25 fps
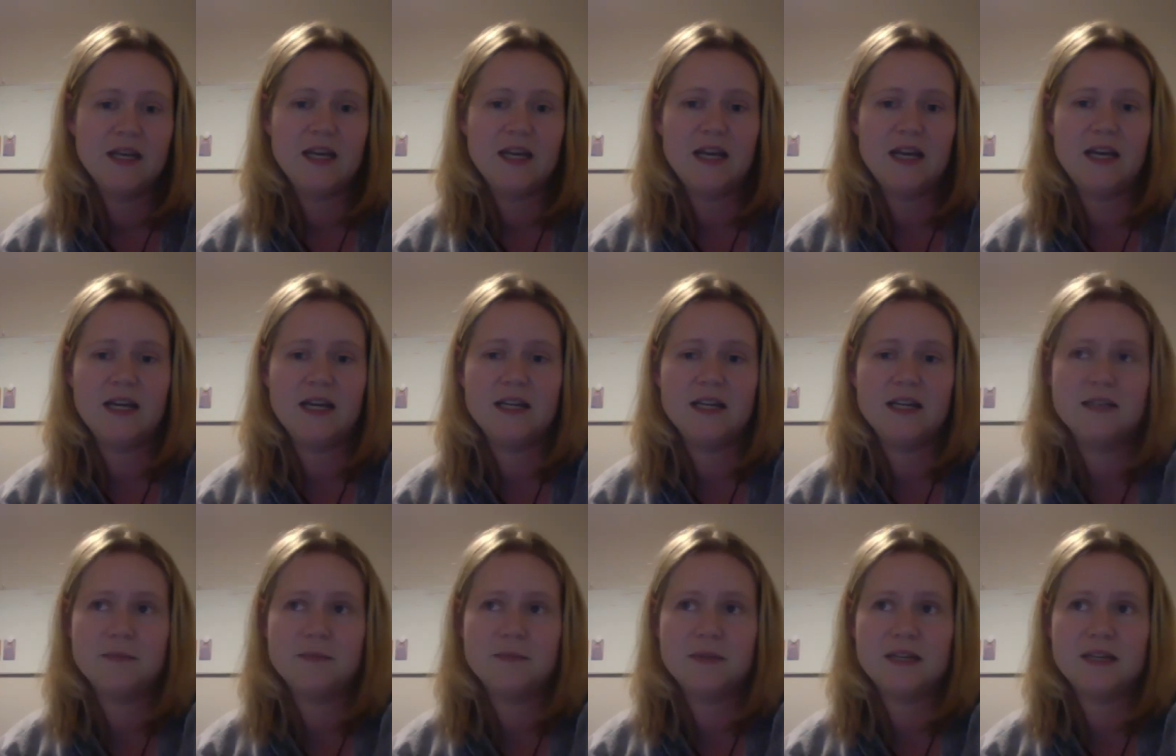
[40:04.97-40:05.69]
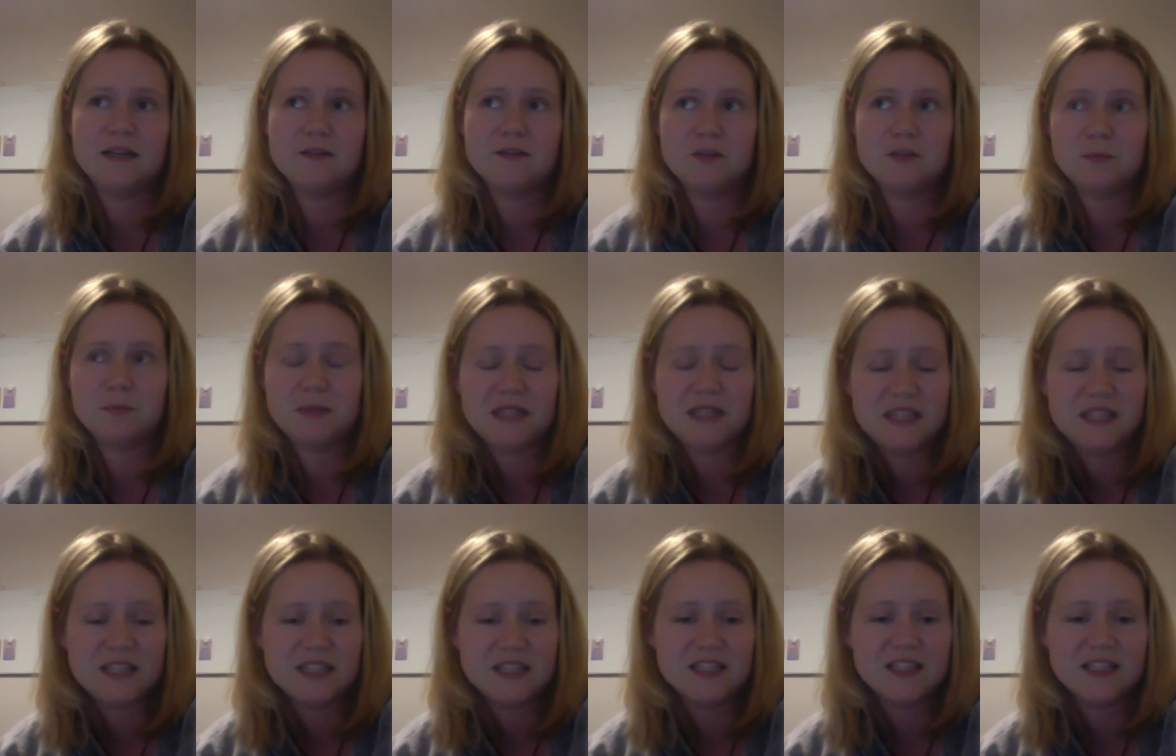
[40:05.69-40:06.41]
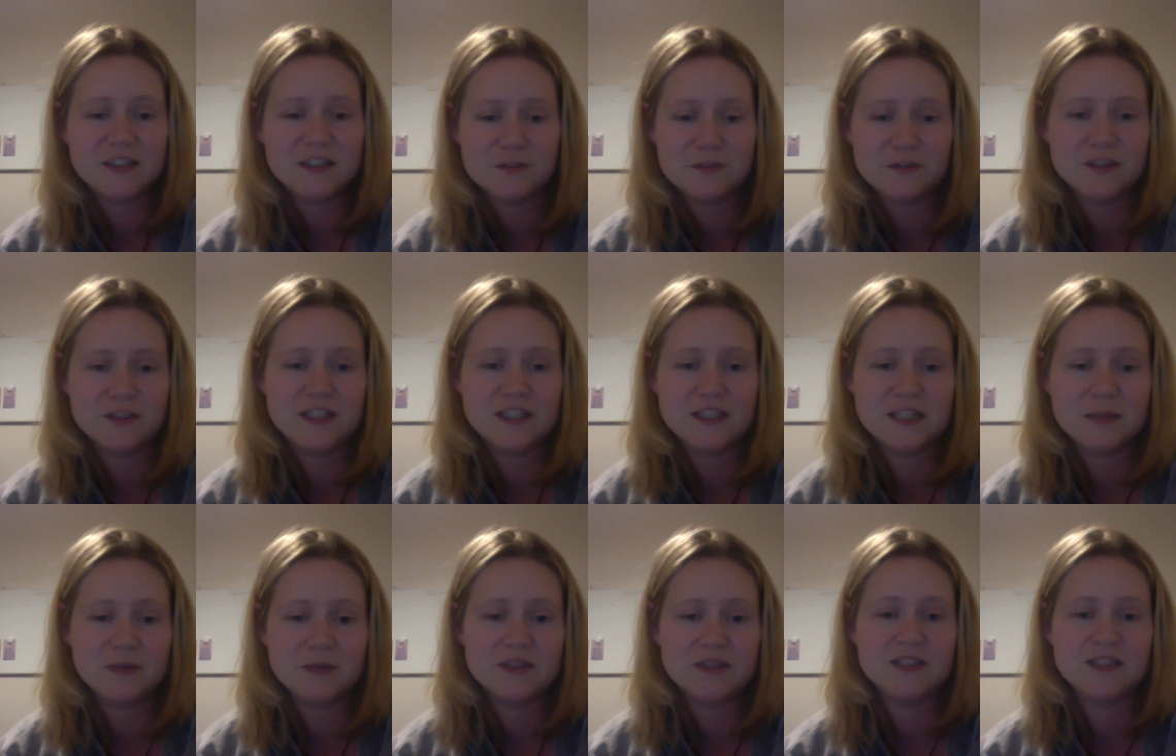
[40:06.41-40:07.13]
and being able to be here every
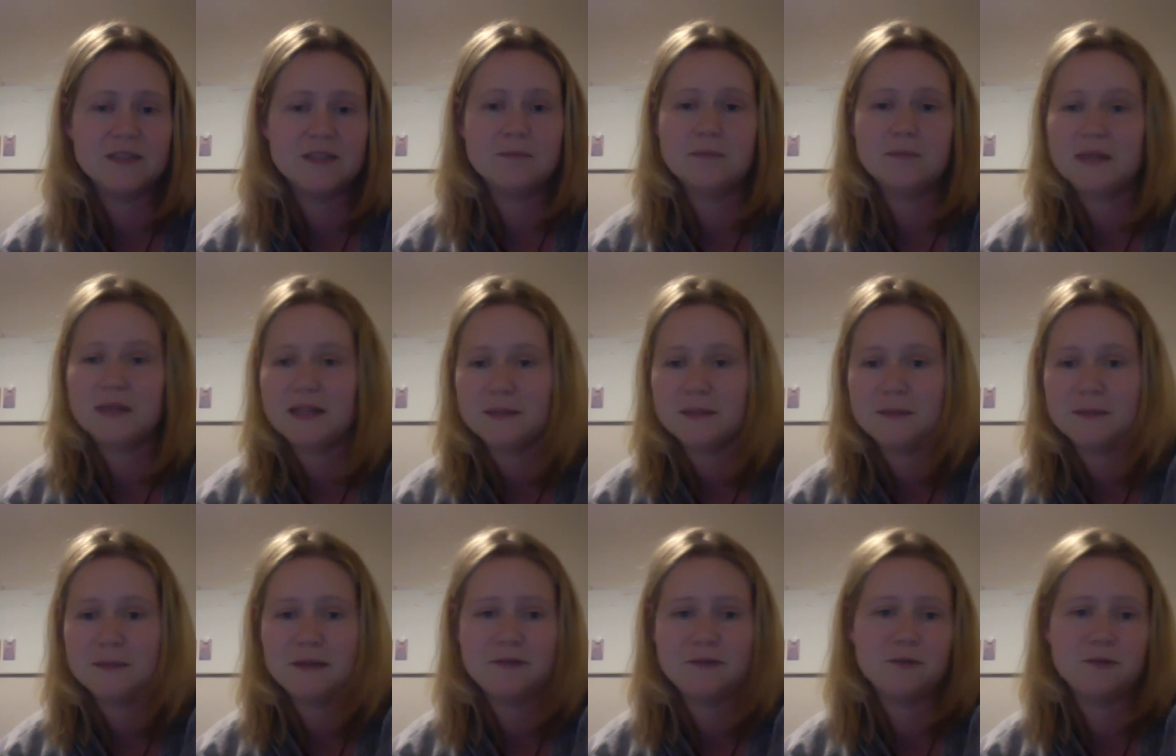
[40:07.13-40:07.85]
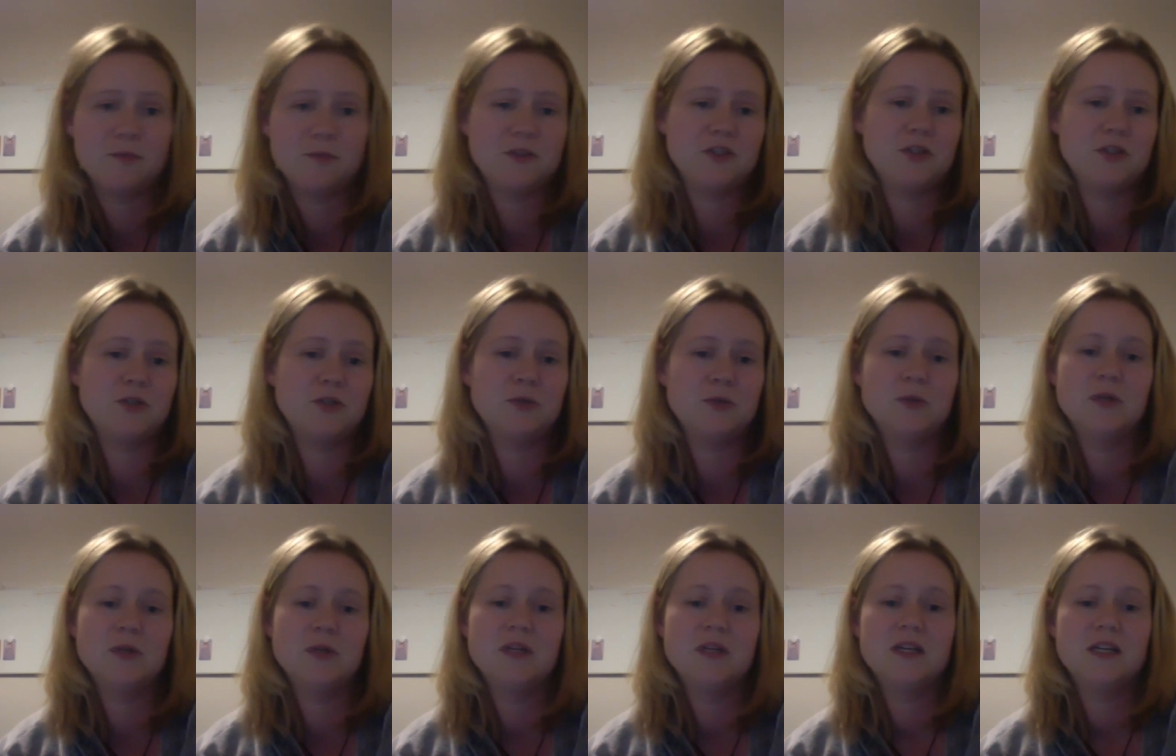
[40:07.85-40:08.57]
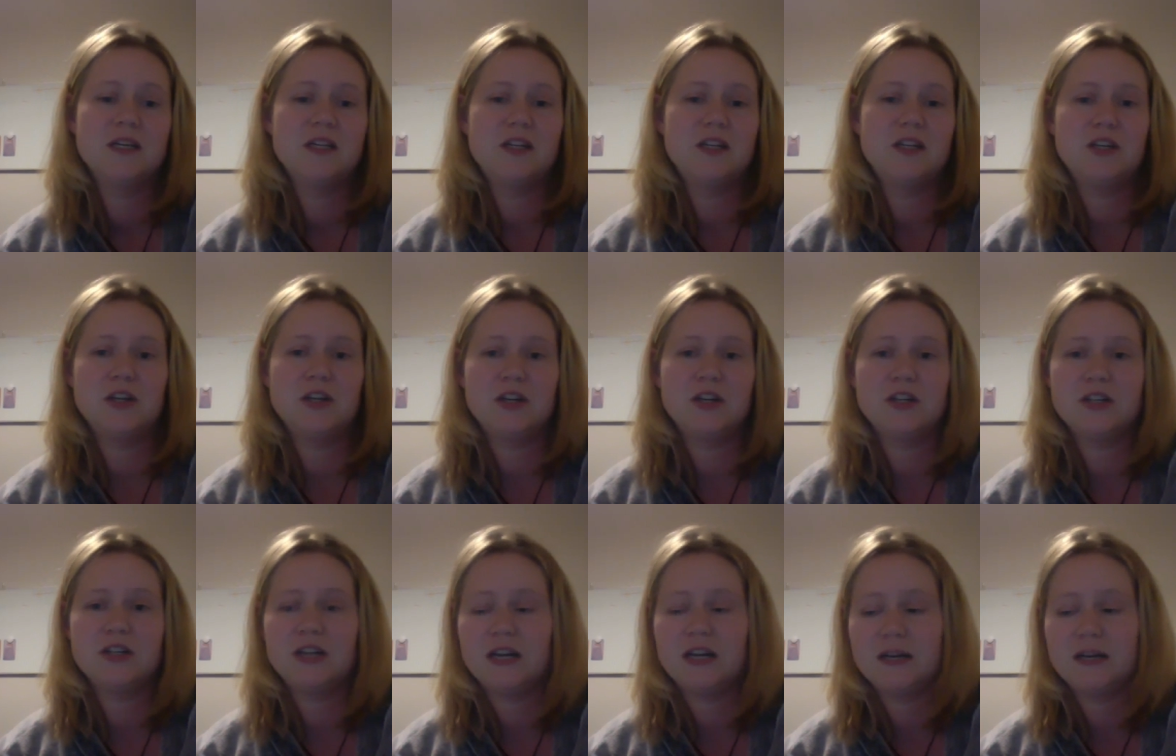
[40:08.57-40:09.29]
day with them, pick them up from school, you know,